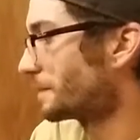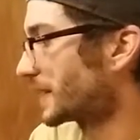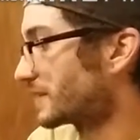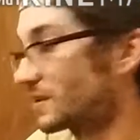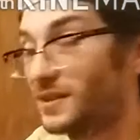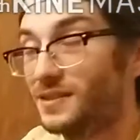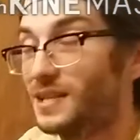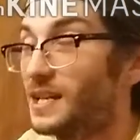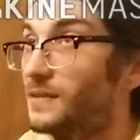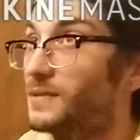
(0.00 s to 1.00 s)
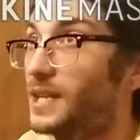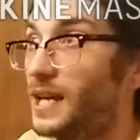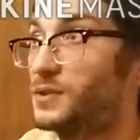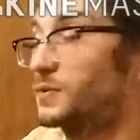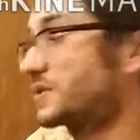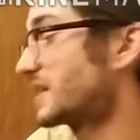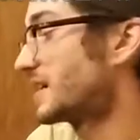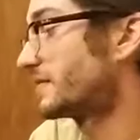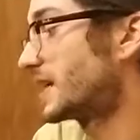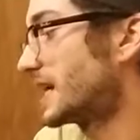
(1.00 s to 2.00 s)
Because all the actual
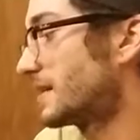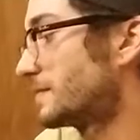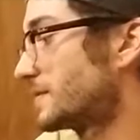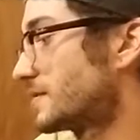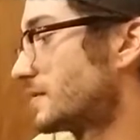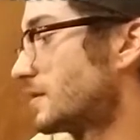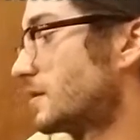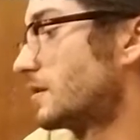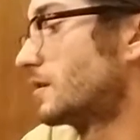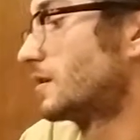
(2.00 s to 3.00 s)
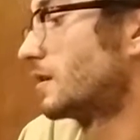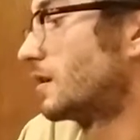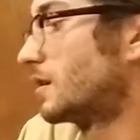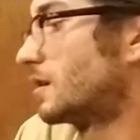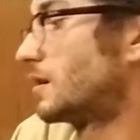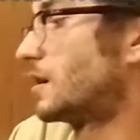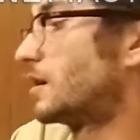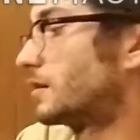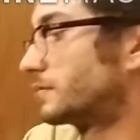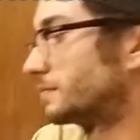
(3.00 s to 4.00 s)
save games
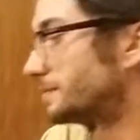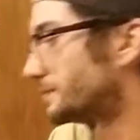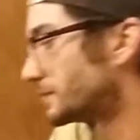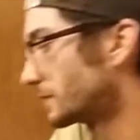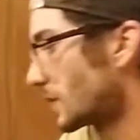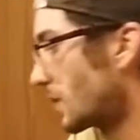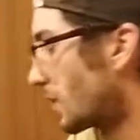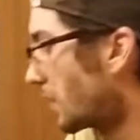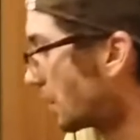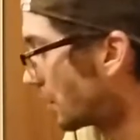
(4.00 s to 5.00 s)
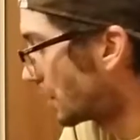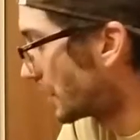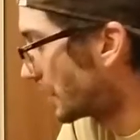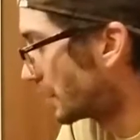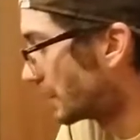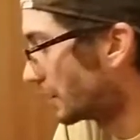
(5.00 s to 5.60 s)
are on